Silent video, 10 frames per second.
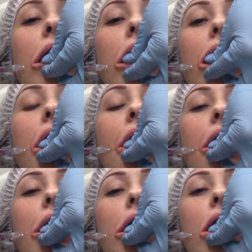to be very
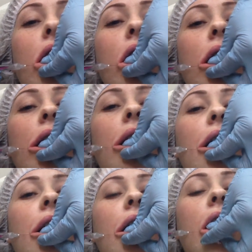painful with
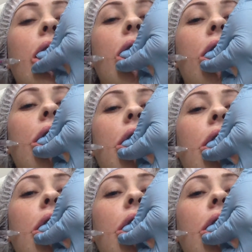needles, but